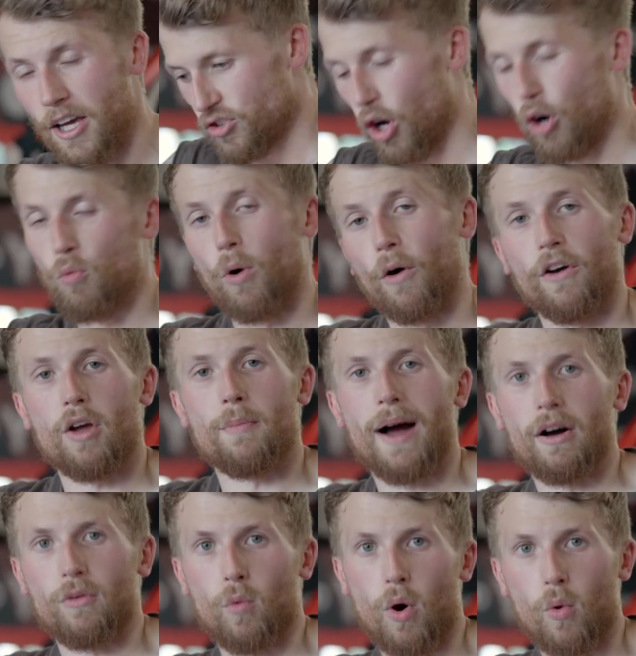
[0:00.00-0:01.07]
don't worry
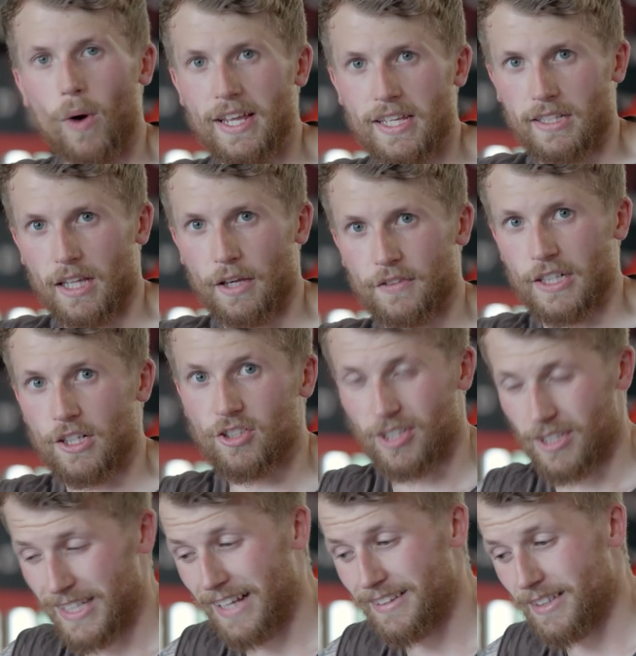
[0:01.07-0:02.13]
about what weight you're lifting, because
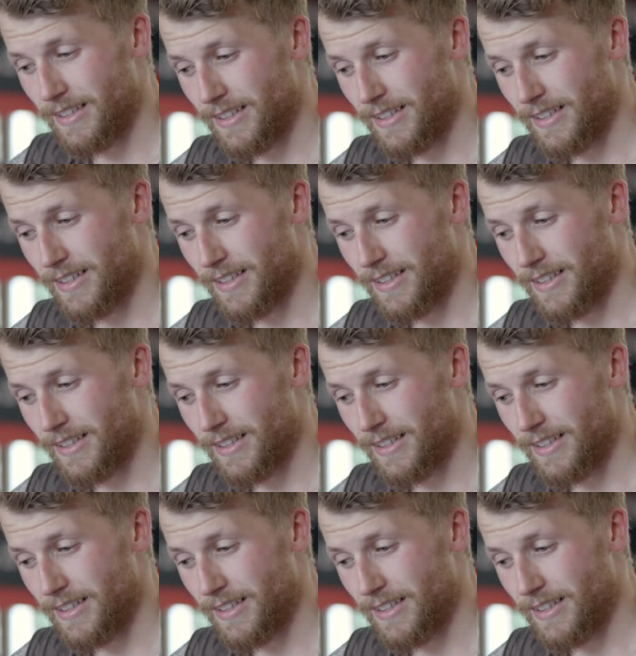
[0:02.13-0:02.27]
at the end of